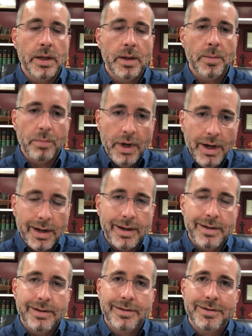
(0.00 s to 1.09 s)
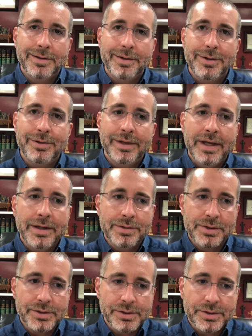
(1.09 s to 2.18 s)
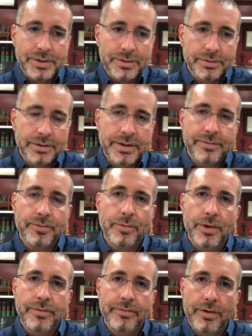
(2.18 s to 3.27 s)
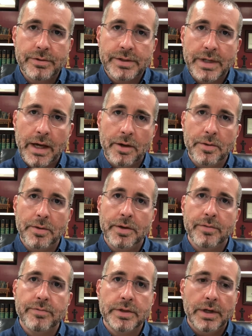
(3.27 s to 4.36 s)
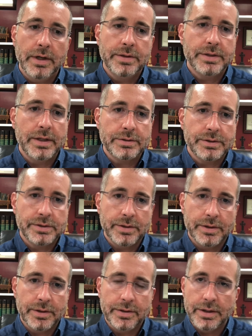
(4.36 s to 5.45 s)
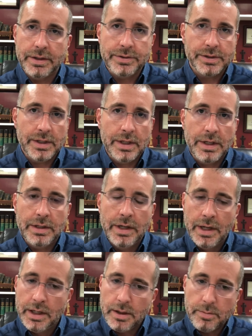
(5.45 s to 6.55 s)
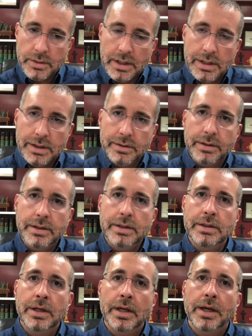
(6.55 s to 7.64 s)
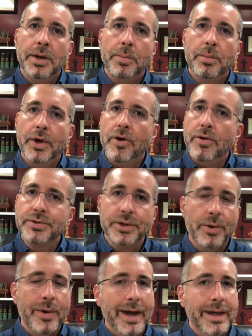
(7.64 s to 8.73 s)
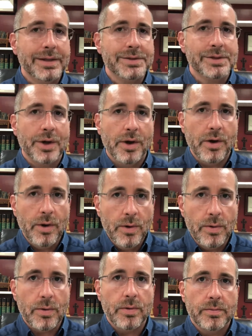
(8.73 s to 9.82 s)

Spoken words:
But you can't just lift one verse out of the context that it's in immediately, but also as a whole,